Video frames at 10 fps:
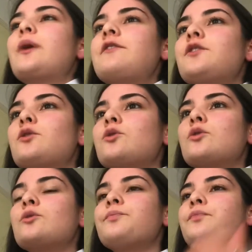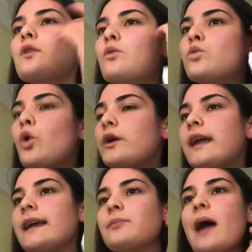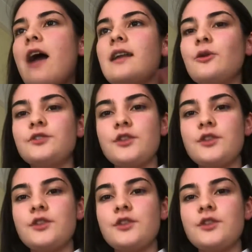if you're walking parallel to the